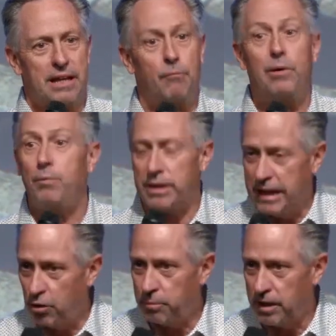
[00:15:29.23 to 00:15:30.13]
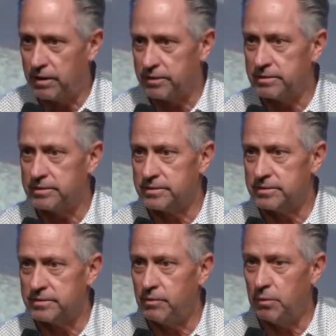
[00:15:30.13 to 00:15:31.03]
and we want to help you.
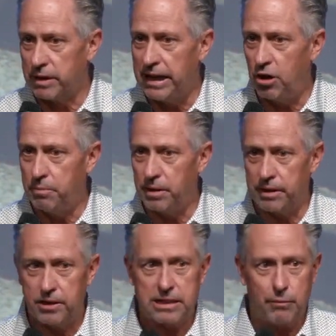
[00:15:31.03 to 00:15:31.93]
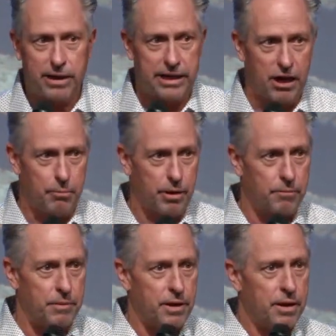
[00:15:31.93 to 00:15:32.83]
We want to help you. Here's how we can help
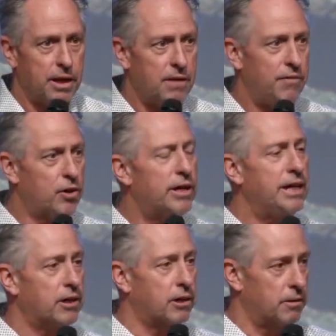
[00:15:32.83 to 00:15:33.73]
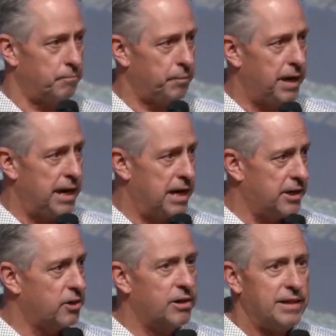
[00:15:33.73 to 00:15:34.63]
you. If you're here,
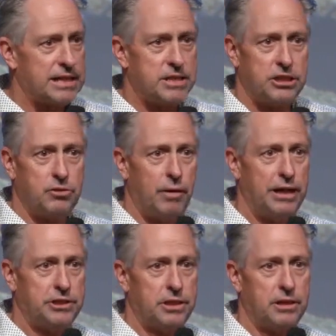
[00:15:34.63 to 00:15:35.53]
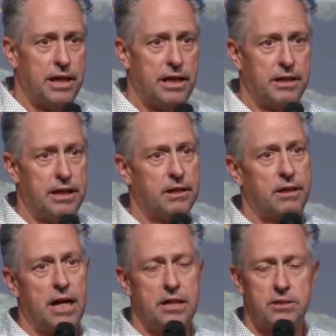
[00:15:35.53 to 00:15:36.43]
and you're in that situation and,
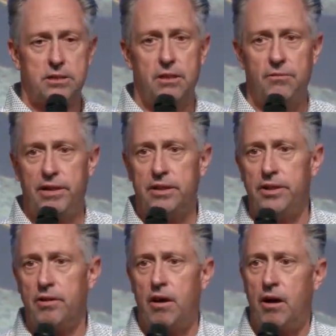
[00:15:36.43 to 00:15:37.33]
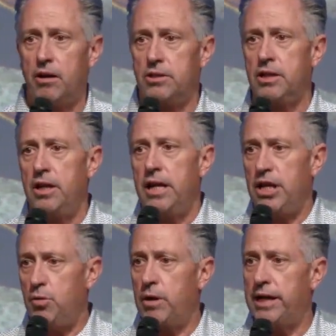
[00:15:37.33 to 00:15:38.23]
and God's convicting your heart
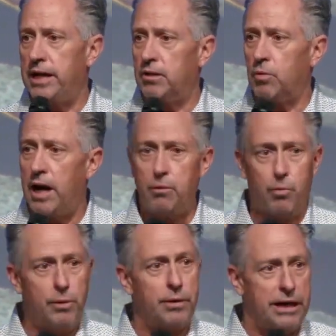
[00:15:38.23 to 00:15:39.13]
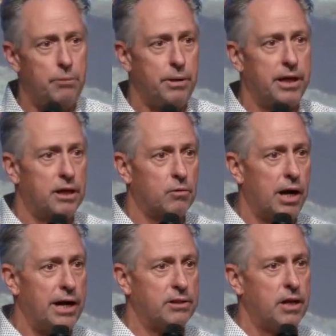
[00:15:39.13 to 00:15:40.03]
and you want to get it right, we want to help you get it
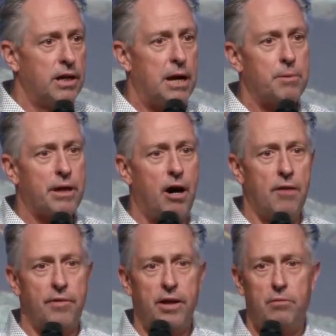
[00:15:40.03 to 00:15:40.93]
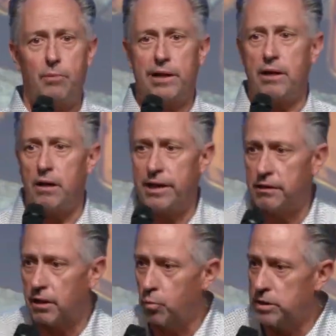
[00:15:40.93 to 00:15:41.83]
right. I'm going to offer you what we call
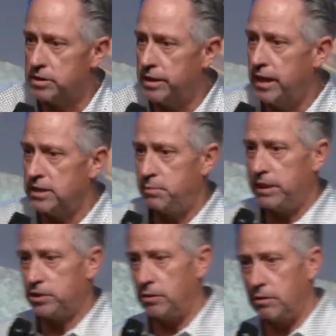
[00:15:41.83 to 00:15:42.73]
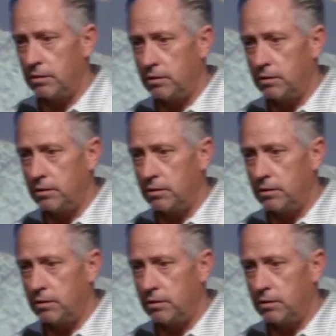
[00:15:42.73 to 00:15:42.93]
here our Wednesday night special